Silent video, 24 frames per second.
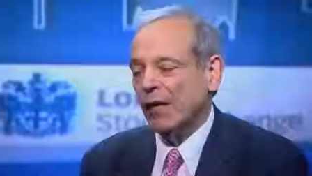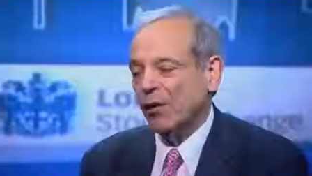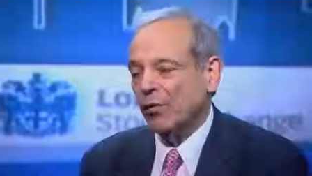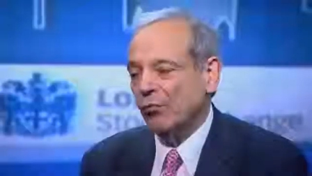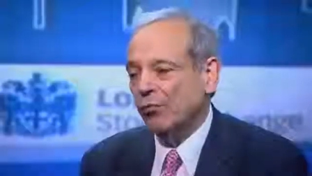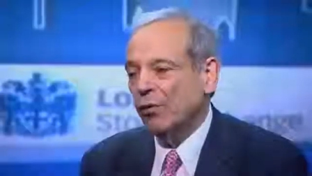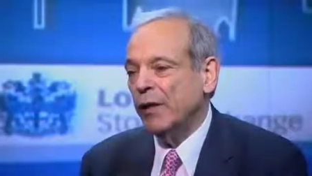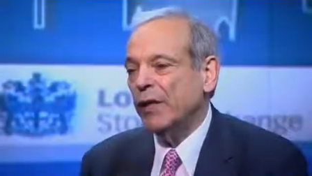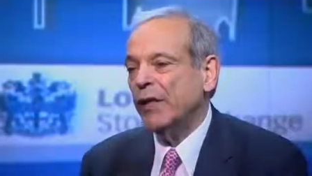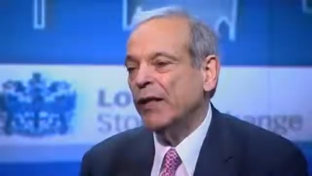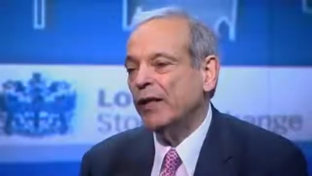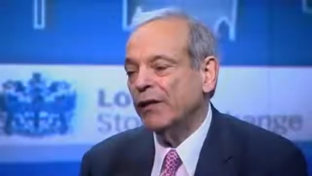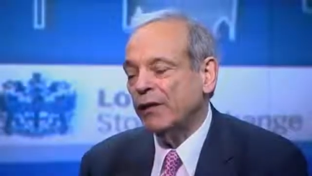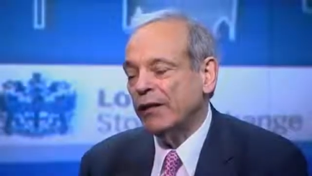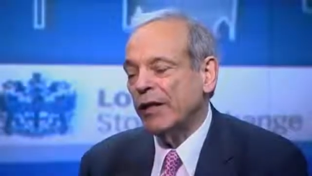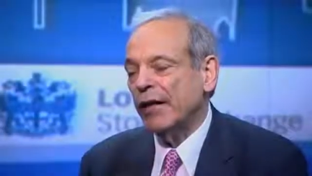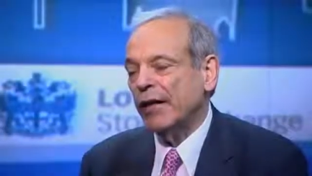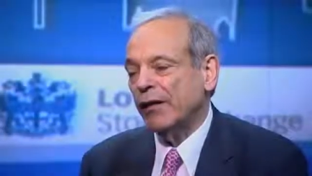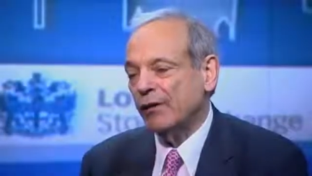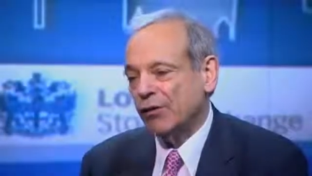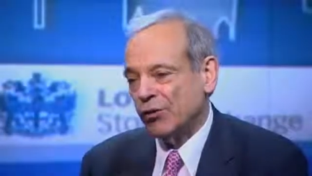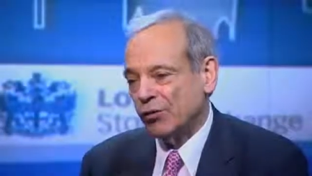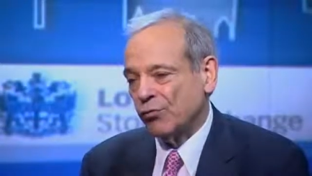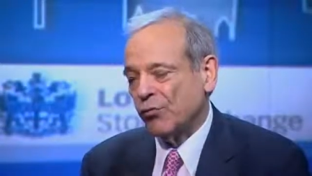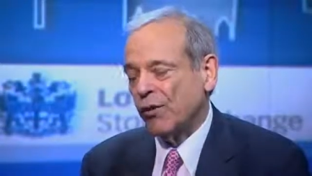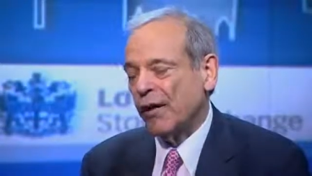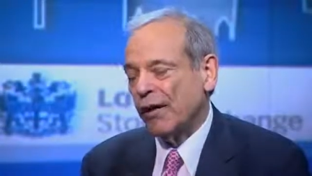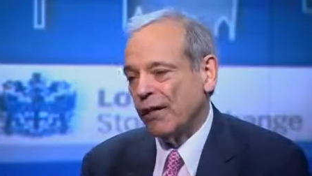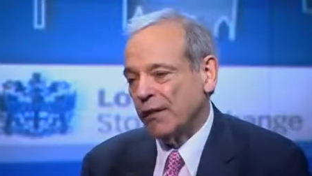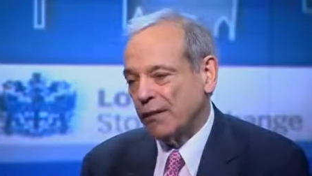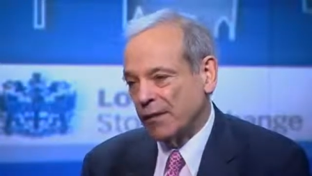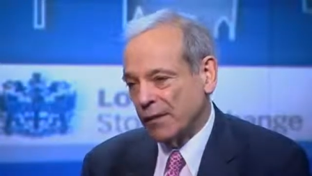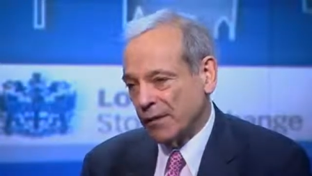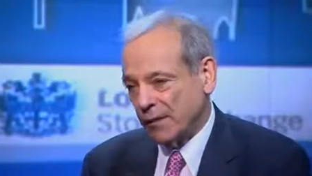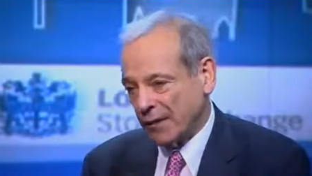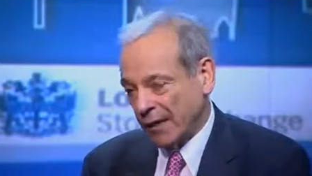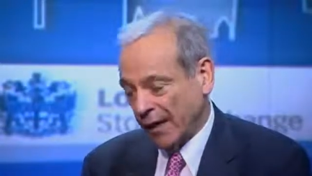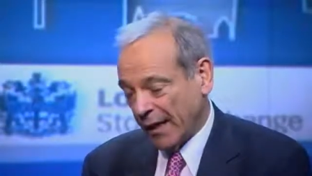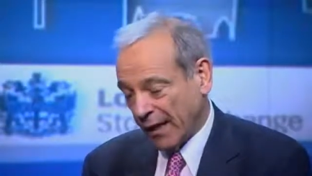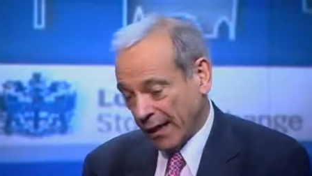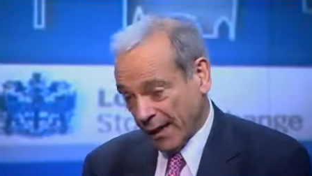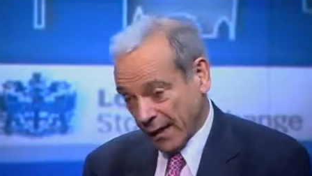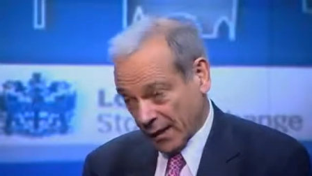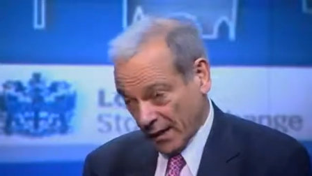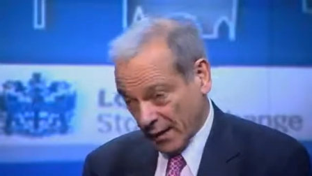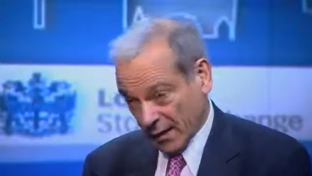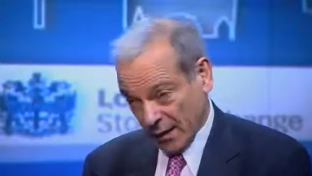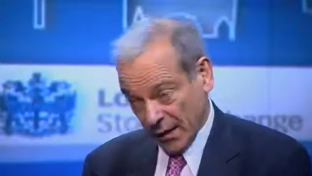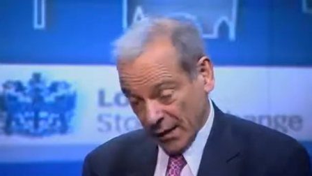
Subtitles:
We are now trying to take